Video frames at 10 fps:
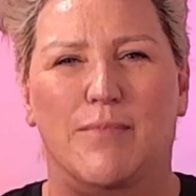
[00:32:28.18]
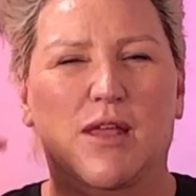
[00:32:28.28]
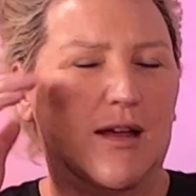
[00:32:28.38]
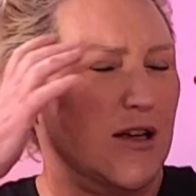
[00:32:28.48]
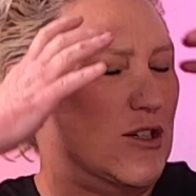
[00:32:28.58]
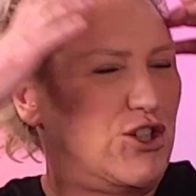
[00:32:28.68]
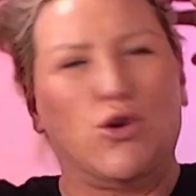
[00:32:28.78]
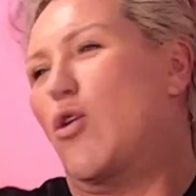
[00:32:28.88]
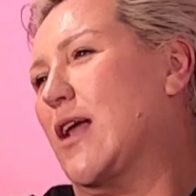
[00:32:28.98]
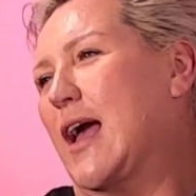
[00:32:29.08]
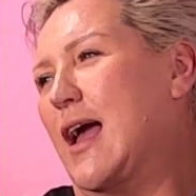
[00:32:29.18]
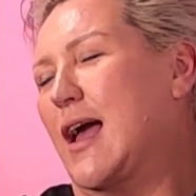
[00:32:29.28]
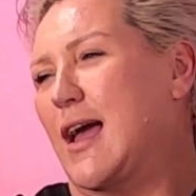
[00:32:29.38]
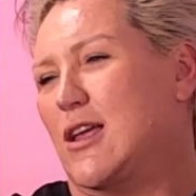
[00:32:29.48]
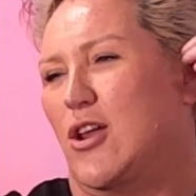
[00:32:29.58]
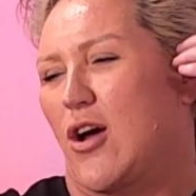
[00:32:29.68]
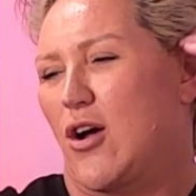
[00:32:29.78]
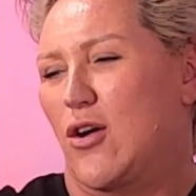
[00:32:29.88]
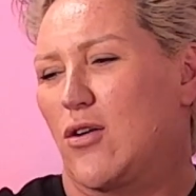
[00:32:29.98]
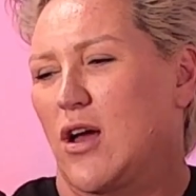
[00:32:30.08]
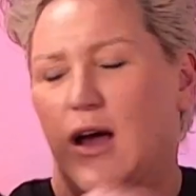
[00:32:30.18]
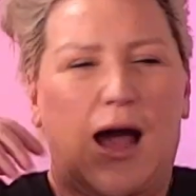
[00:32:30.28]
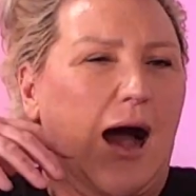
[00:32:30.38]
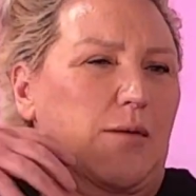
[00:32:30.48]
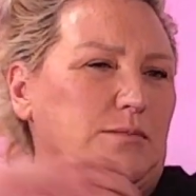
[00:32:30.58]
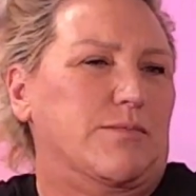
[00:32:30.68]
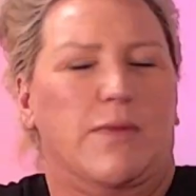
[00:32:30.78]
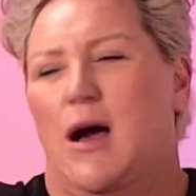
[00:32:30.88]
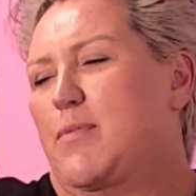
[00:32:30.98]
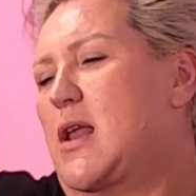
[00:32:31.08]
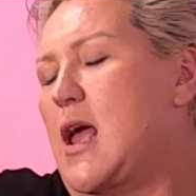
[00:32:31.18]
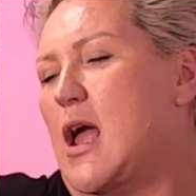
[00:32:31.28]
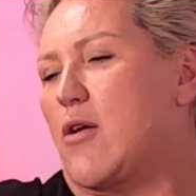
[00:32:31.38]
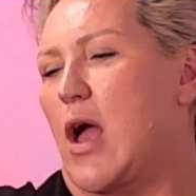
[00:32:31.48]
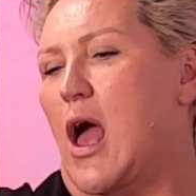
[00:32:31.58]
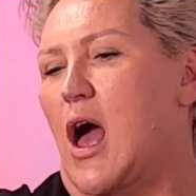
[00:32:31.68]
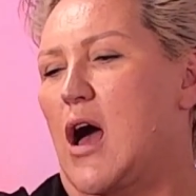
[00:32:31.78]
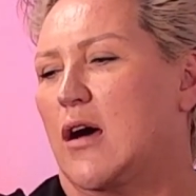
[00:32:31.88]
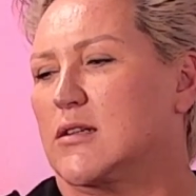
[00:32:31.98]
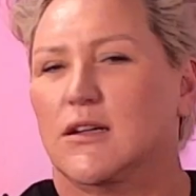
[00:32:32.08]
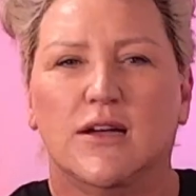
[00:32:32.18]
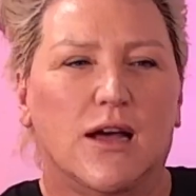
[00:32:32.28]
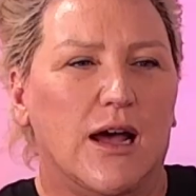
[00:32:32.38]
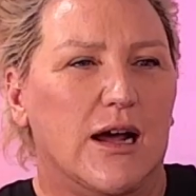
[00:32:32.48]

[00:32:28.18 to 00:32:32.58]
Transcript: um, short hair, you know, um, armpit hair out. Yeah.